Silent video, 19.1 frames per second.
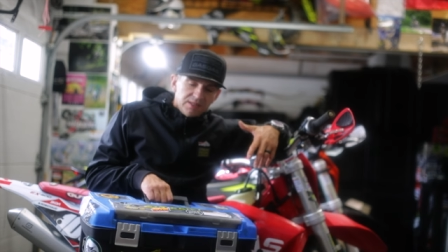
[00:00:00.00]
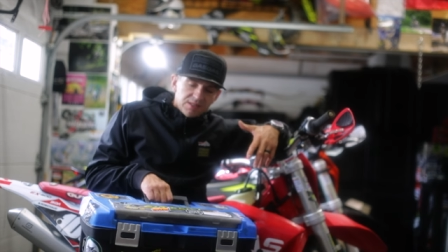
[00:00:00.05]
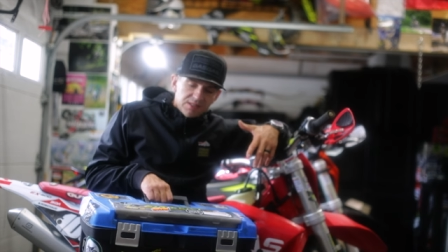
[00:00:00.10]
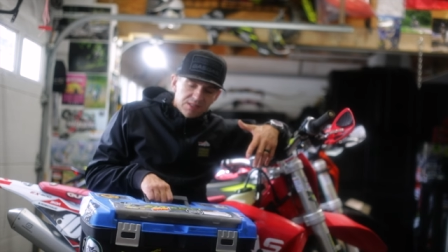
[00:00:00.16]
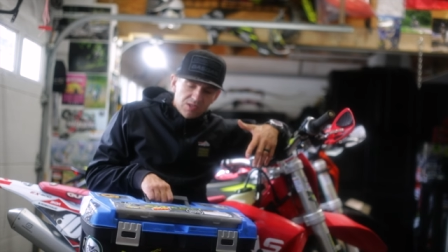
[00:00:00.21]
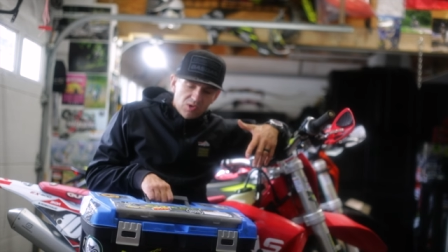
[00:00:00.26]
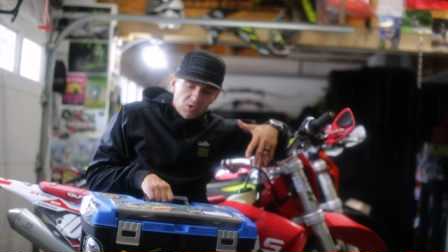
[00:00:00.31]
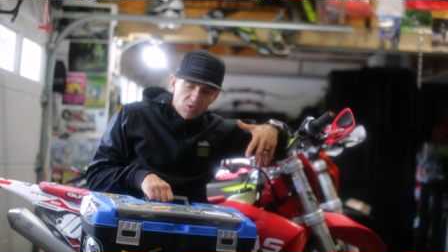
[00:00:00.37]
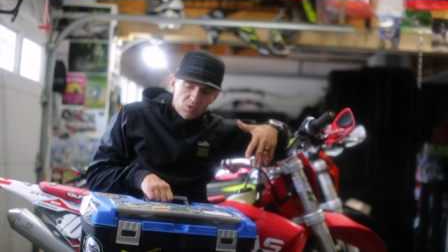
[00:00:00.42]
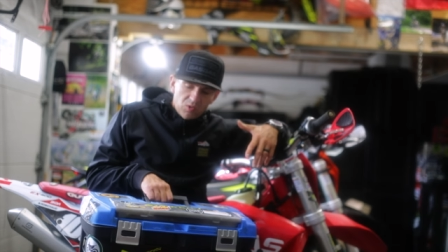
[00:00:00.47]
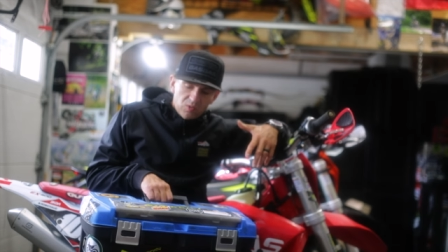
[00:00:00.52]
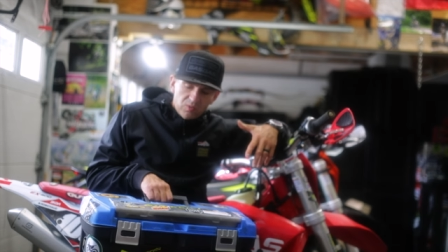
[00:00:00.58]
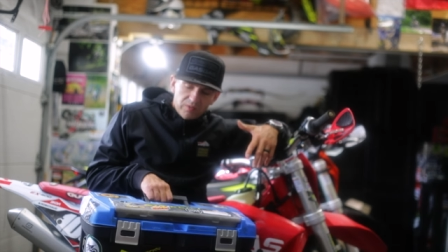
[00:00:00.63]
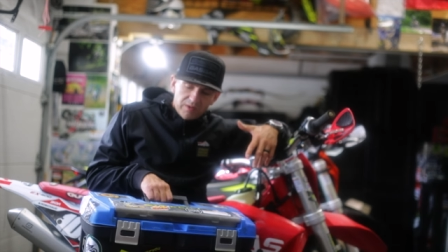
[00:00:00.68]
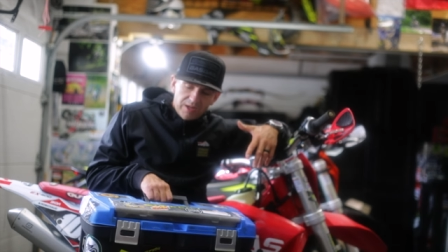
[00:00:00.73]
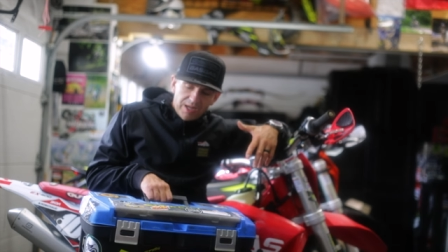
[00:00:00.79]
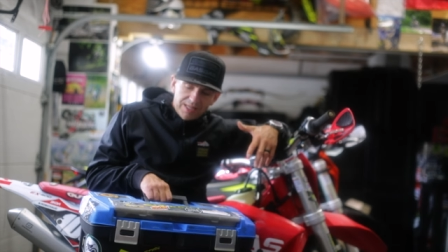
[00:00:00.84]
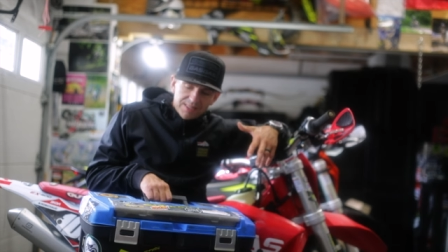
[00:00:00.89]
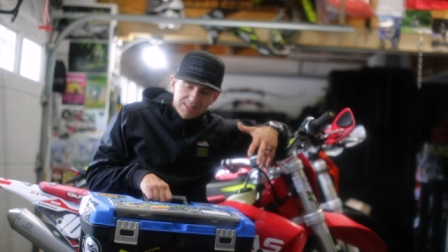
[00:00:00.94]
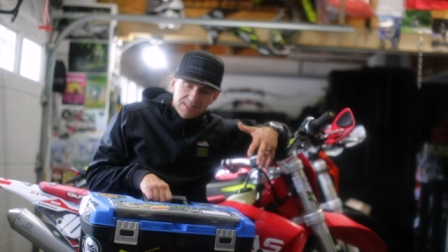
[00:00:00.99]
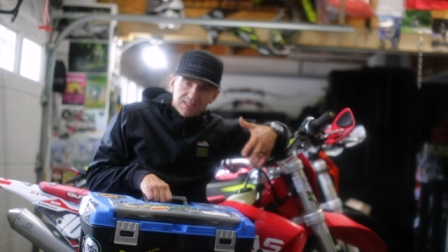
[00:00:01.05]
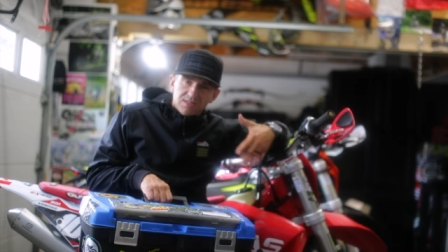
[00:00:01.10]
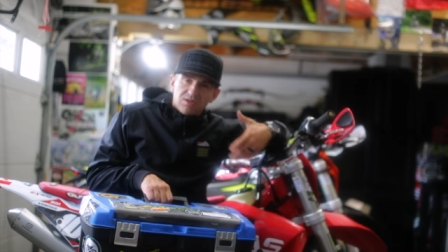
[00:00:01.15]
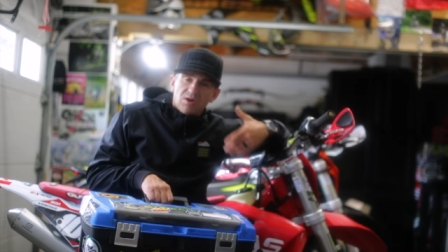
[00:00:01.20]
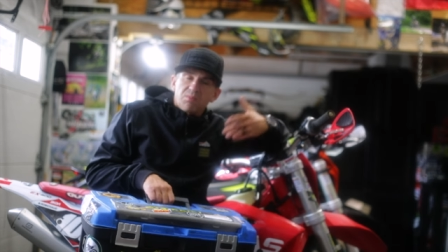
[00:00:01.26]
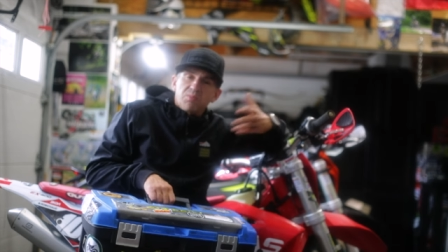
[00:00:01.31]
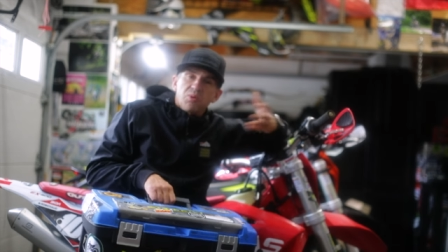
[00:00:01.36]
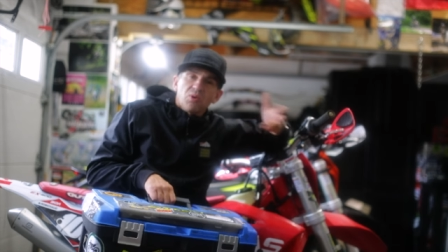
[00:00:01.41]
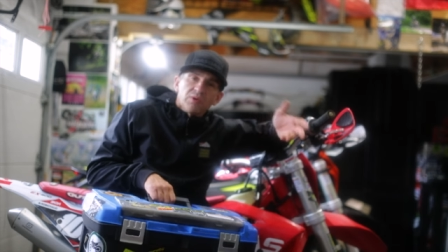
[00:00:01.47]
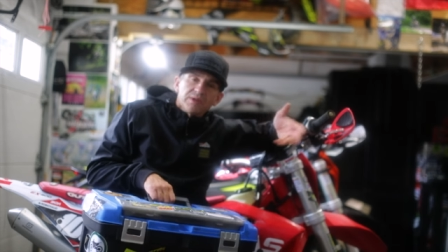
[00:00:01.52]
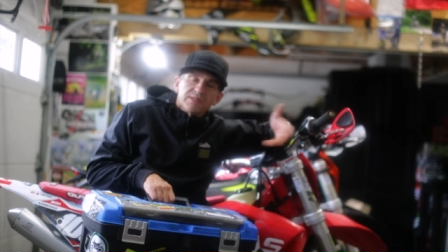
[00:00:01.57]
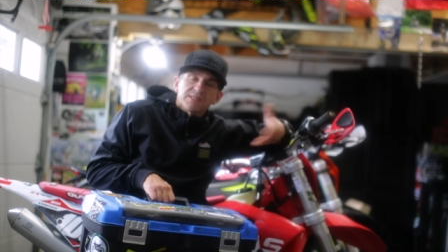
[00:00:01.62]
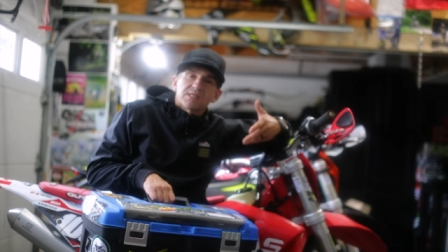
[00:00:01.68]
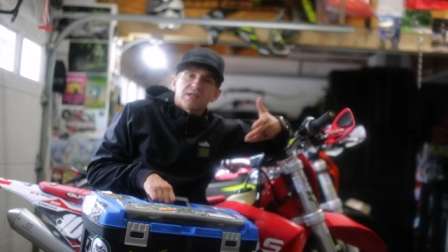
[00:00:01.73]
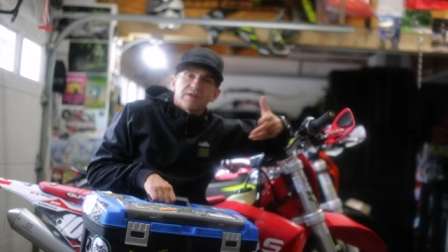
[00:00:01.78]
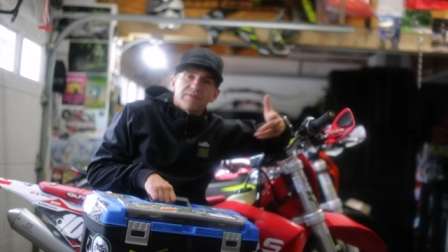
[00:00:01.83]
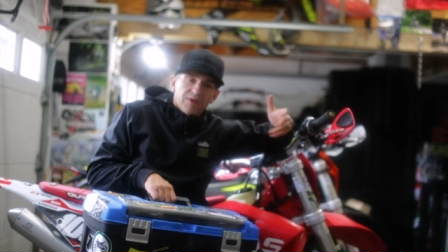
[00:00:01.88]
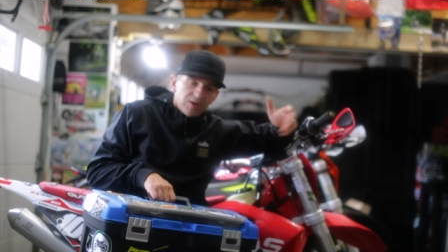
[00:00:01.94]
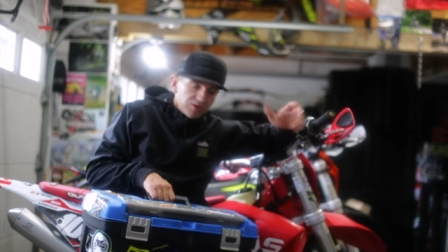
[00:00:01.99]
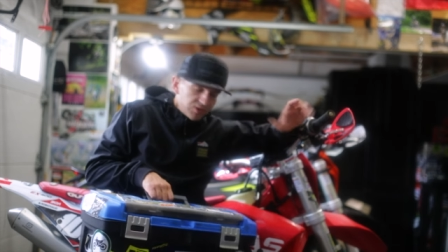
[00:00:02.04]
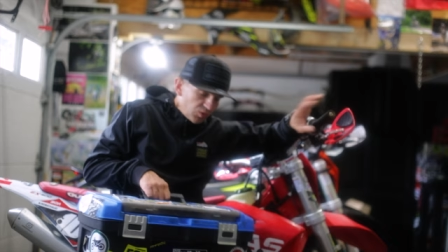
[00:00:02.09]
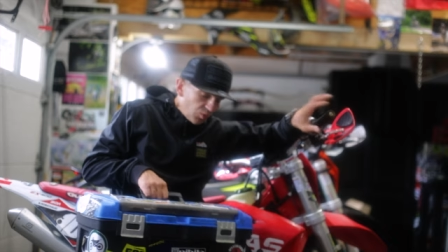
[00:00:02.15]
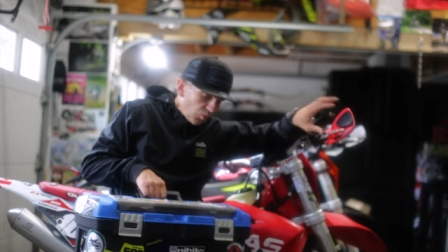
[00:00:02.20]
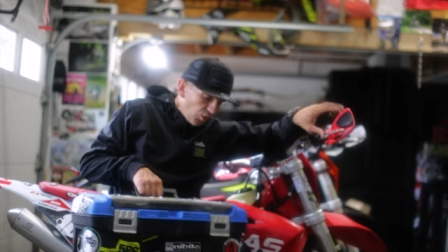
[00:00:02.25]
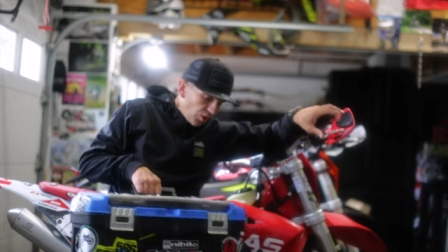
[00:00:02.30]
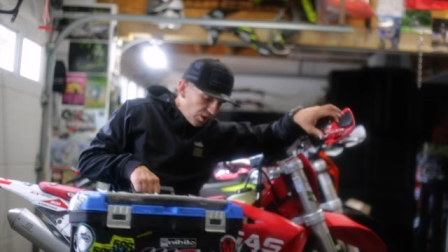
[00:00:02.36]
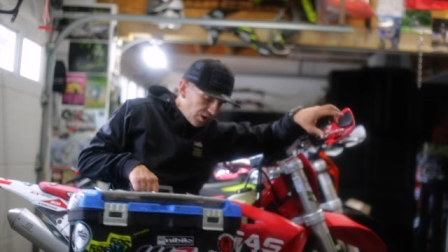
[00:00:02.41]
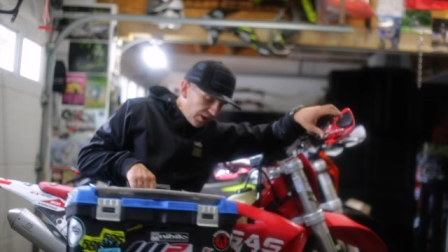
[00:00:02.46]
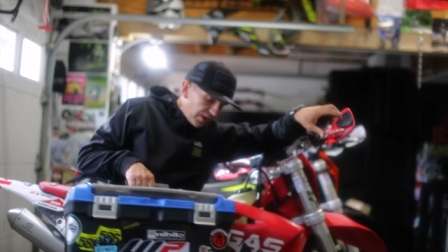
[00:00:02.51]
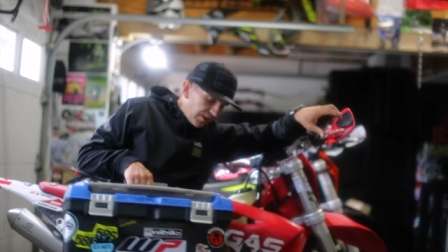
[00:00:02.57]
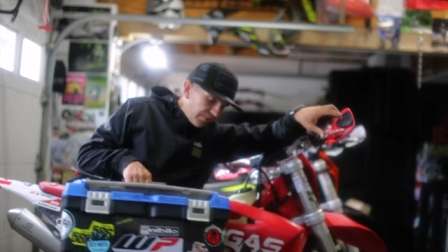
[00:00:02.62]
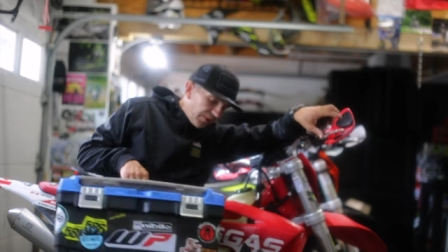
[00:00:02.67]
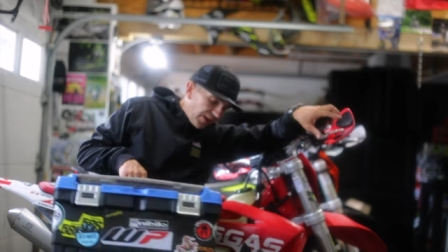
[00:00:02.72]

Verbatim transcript: So as I start pulling stuff out to work on a